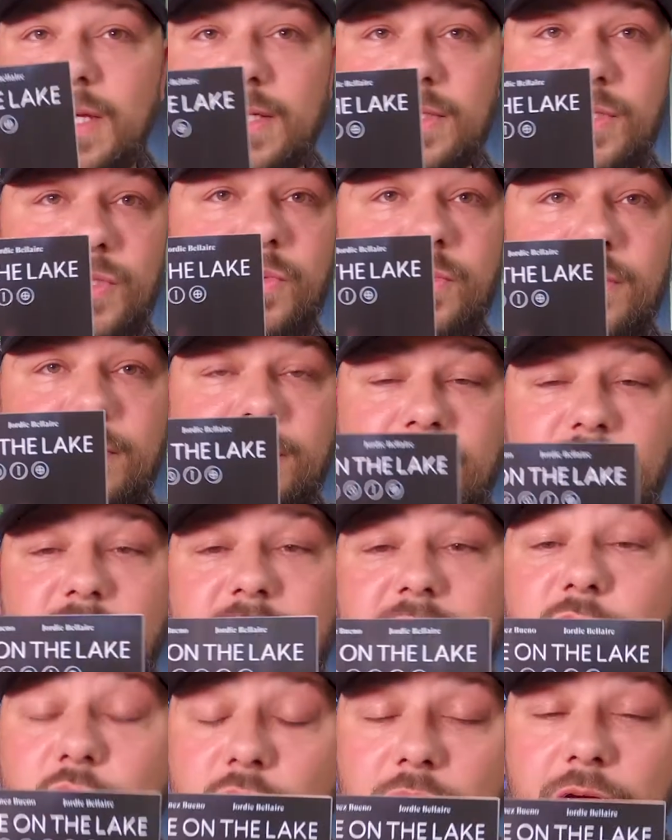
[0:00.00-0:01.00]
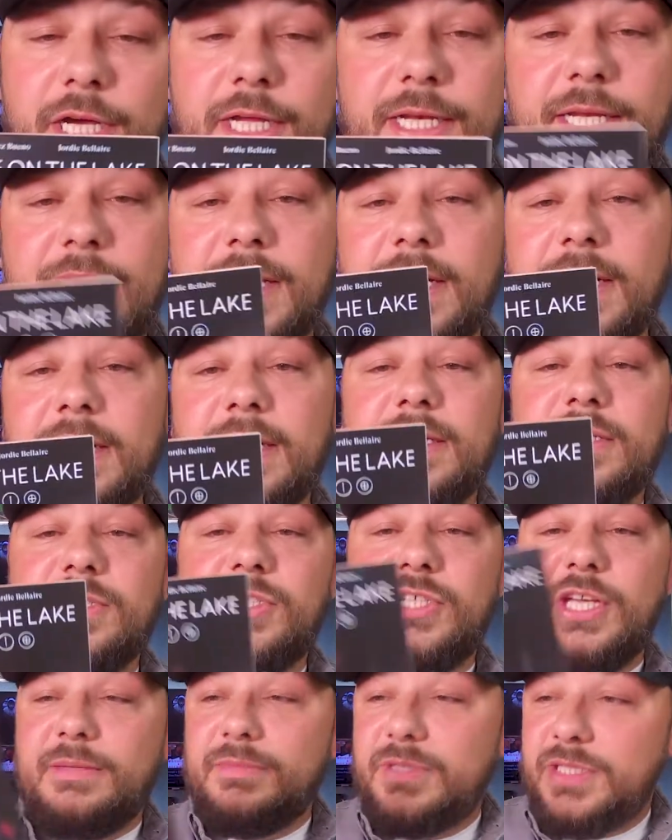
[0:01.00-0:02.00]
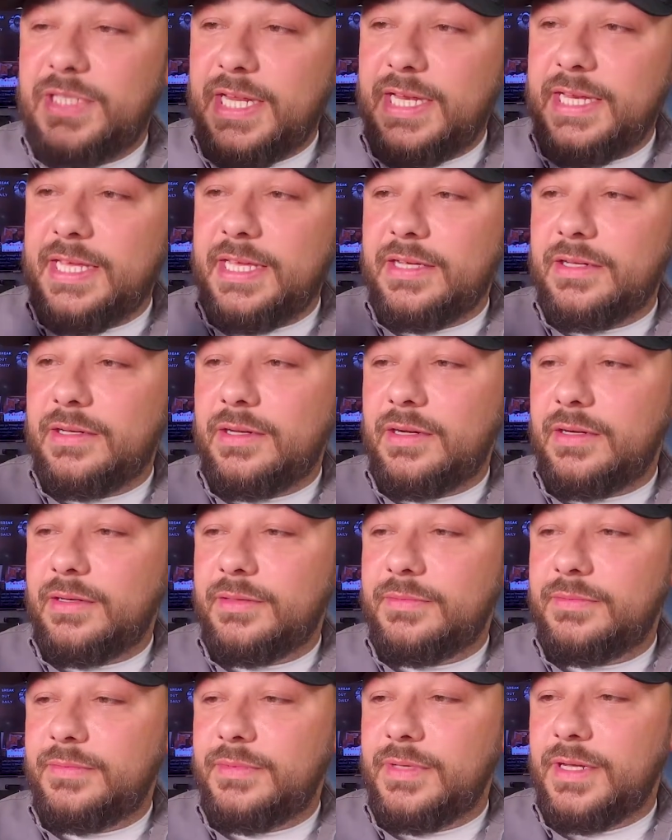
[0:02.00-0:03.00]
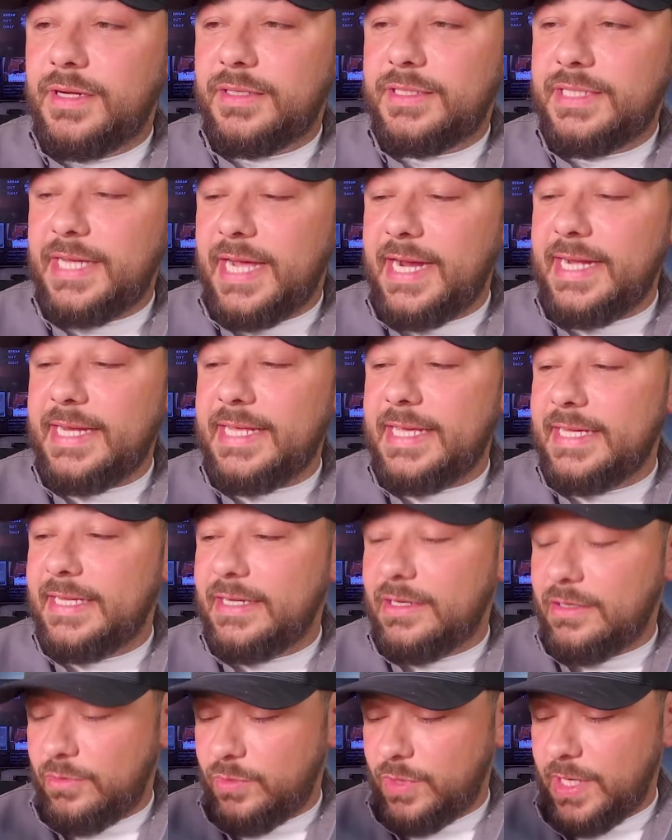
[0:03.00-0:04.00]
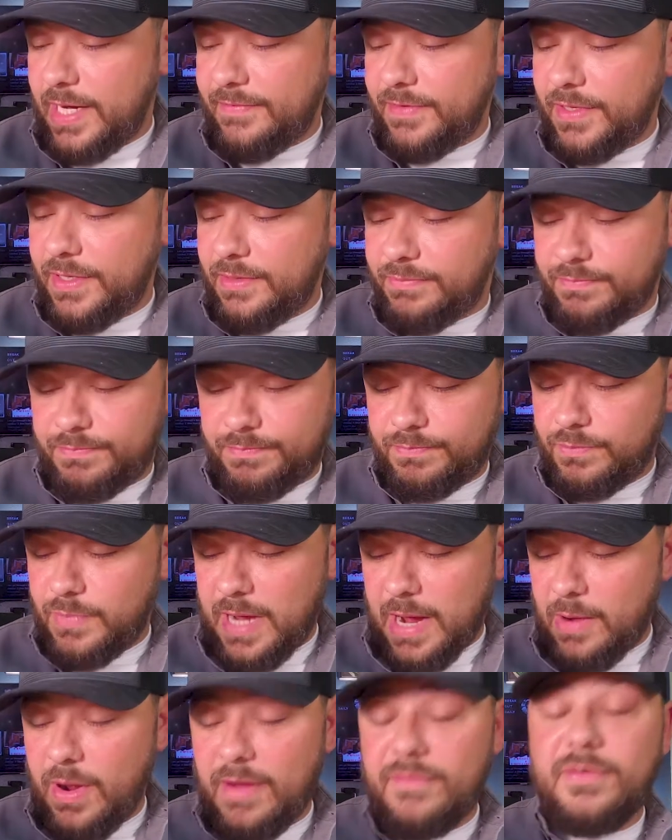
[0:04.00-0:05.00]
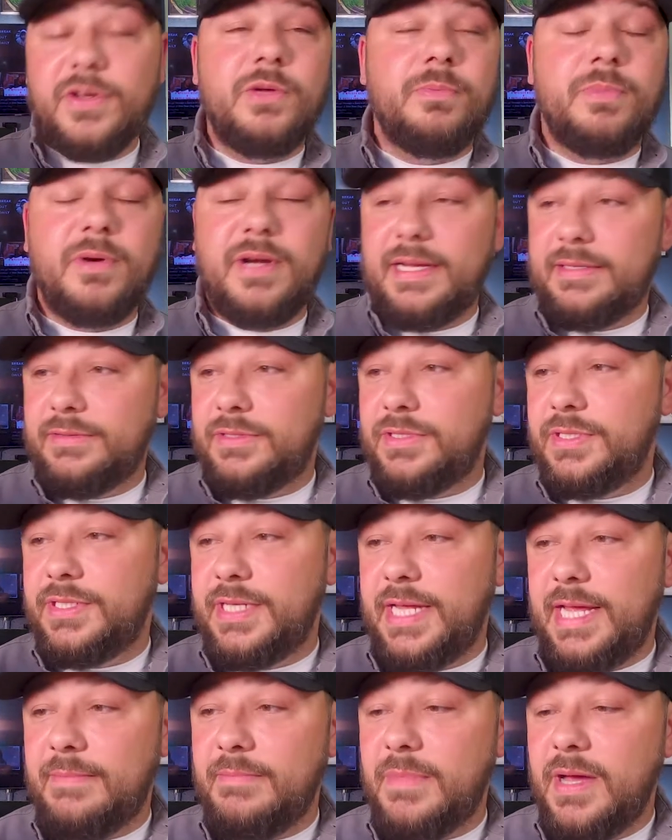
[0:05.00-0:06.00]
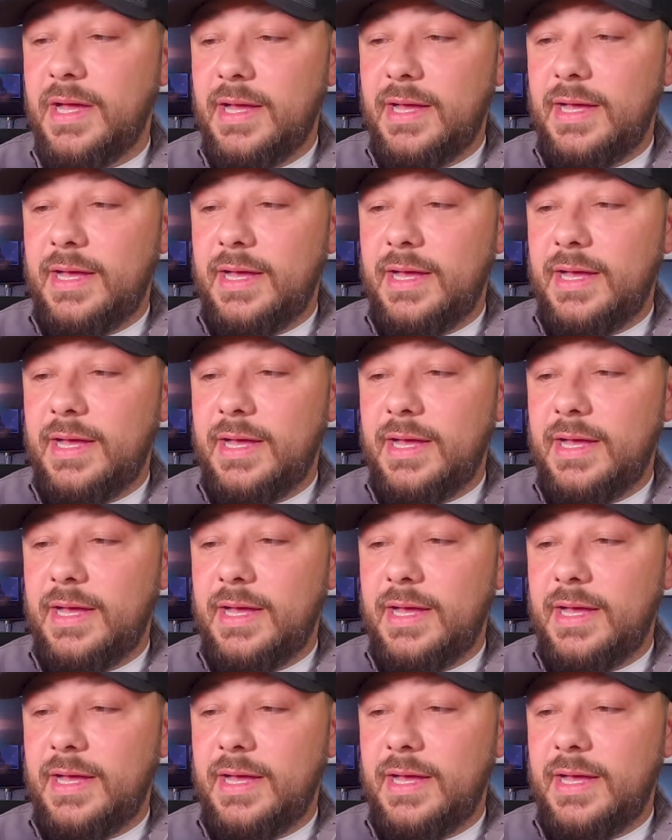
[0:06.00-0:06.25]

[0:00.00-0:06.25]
is doing pretty good. James Tynion or Tynion or however you pronounce his name,